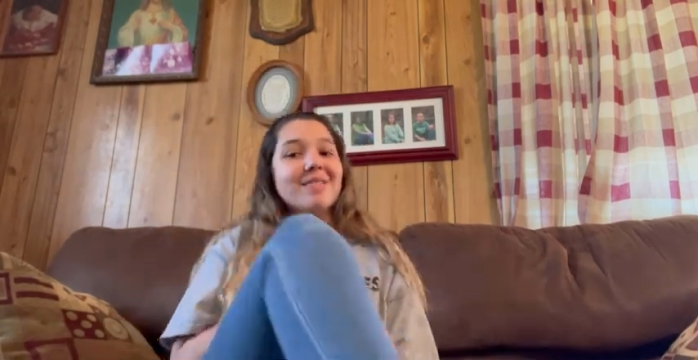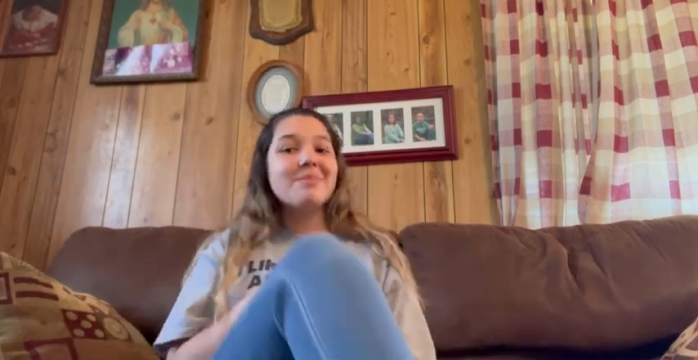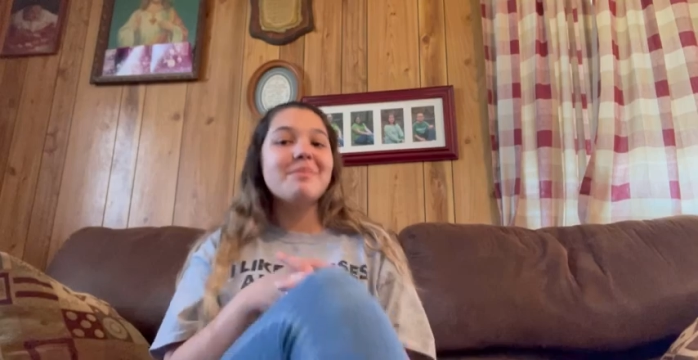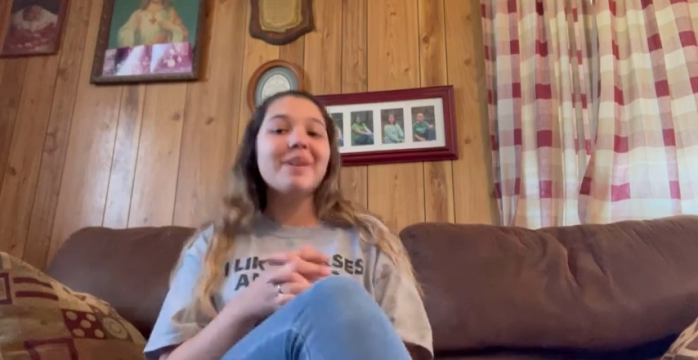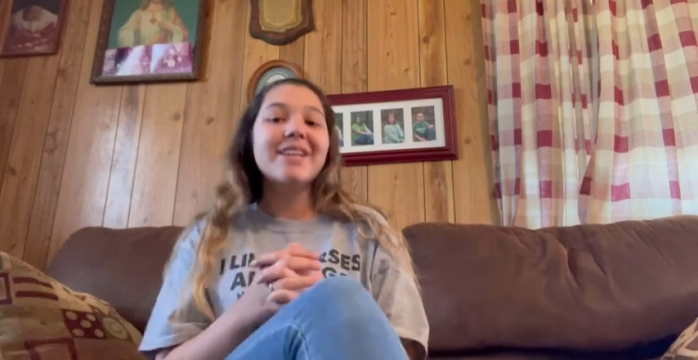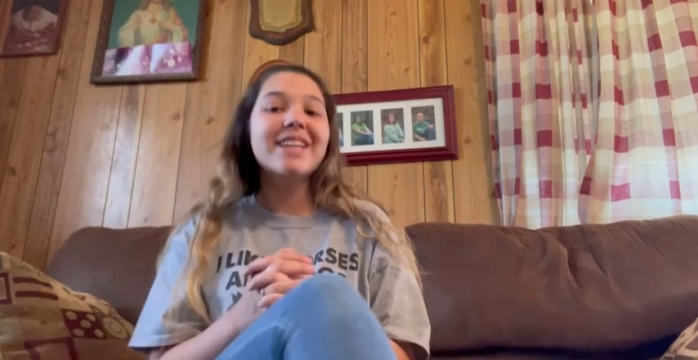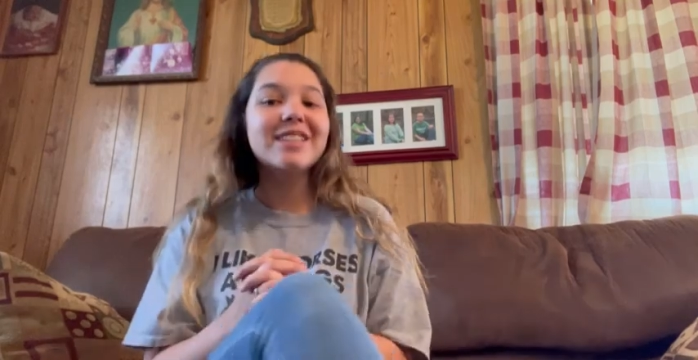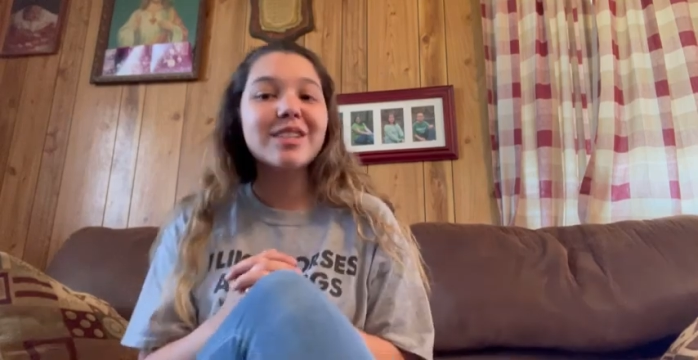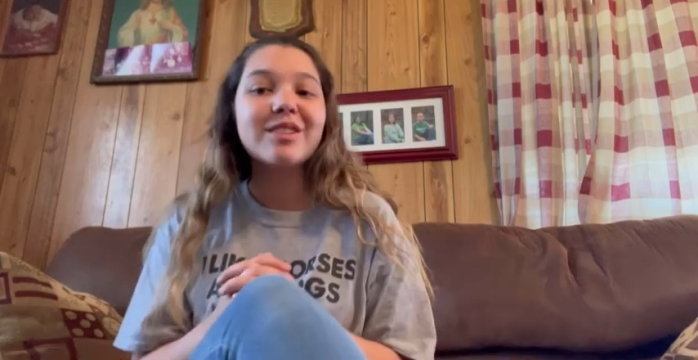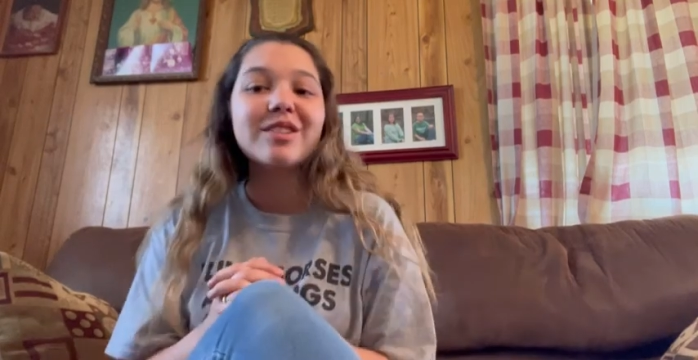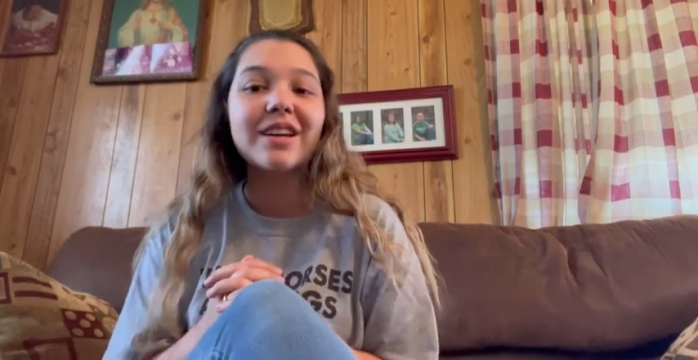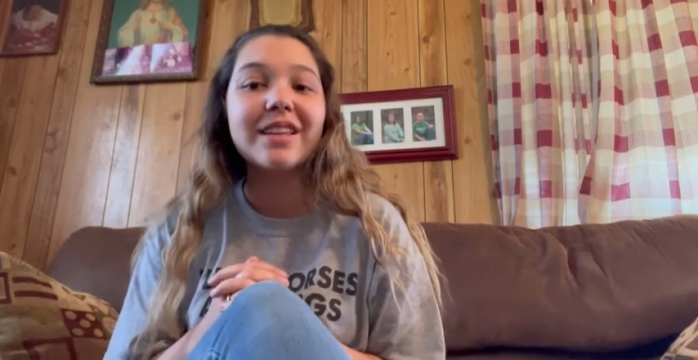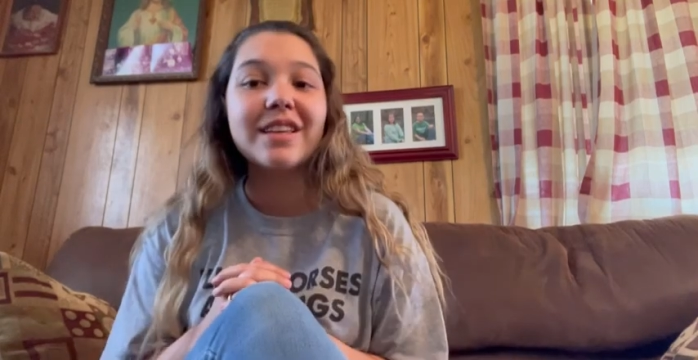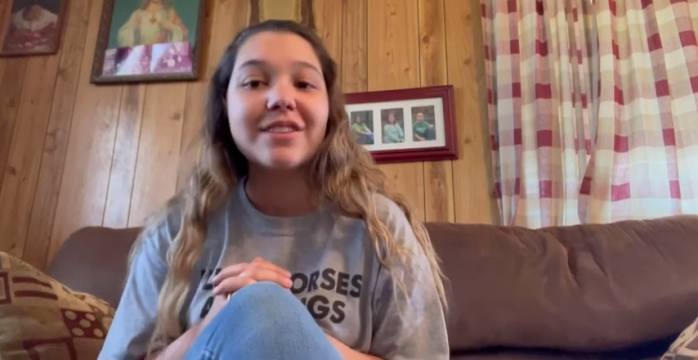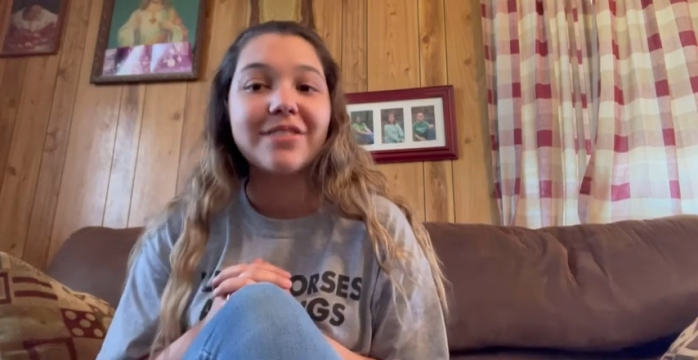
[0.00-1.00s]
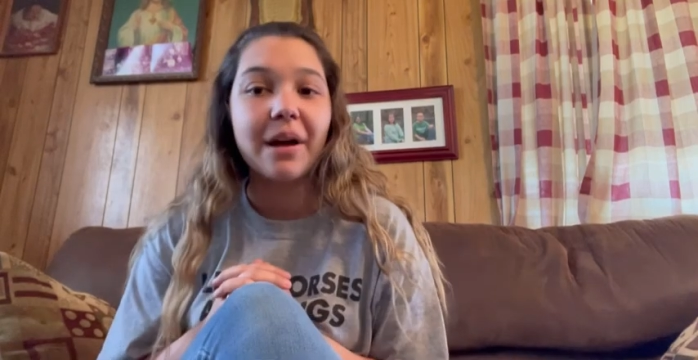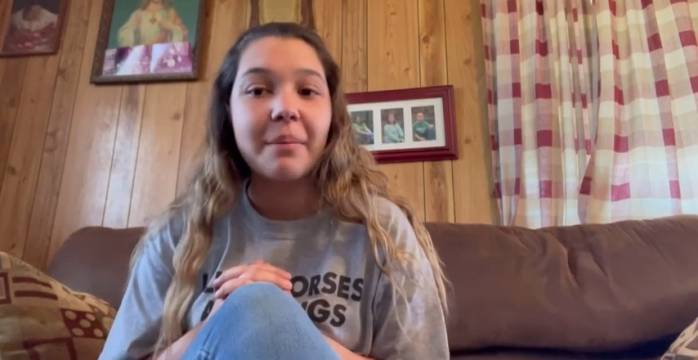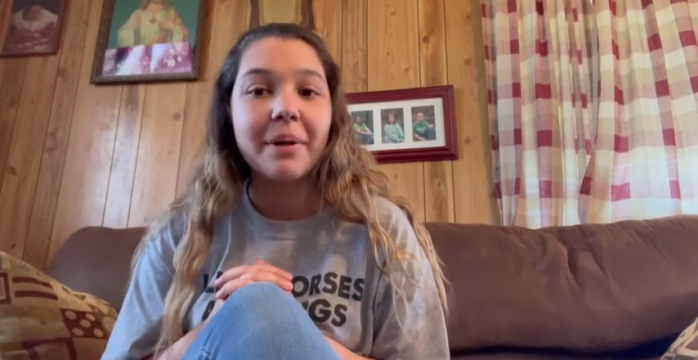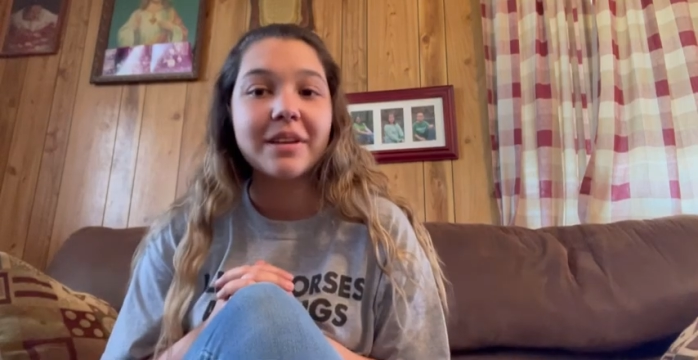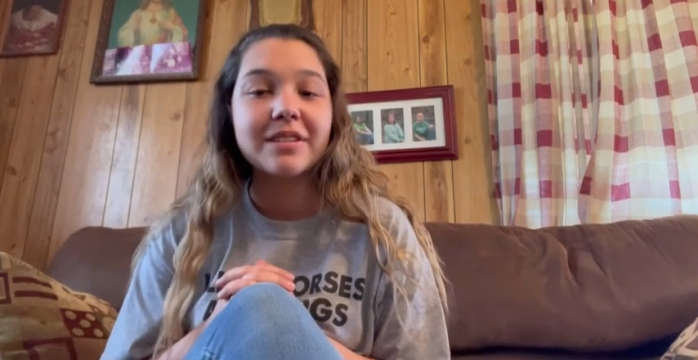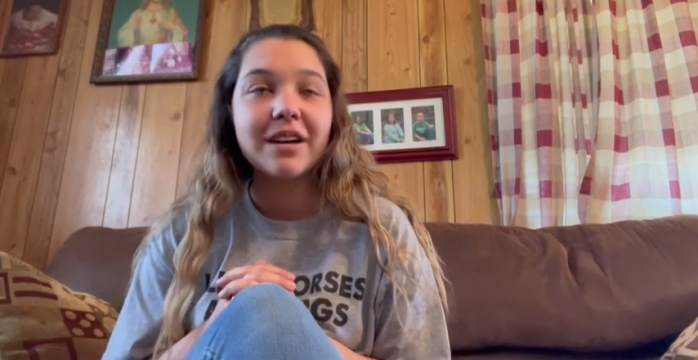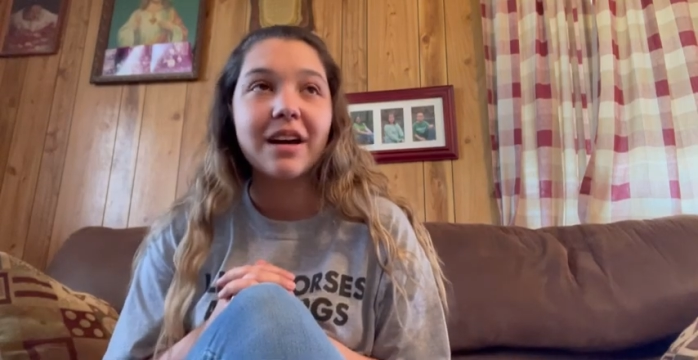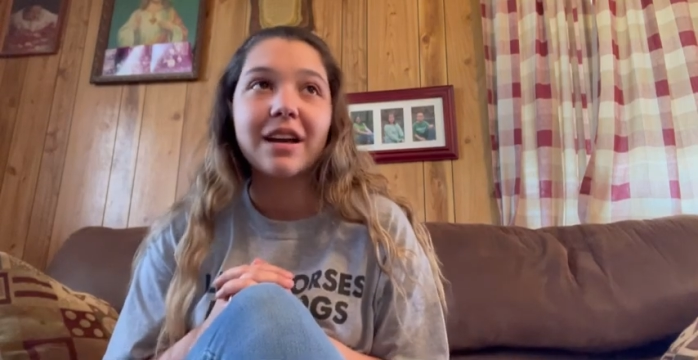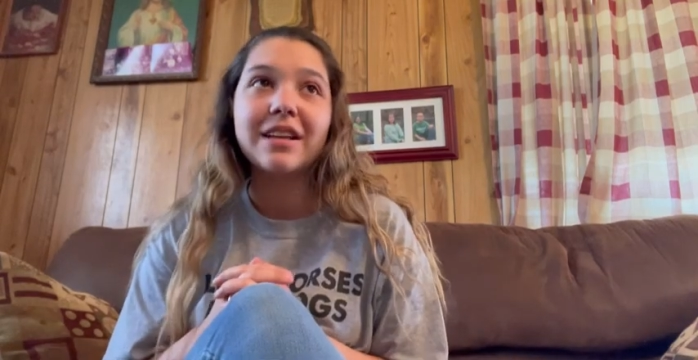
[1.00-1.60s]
But let's go try these fly masks on,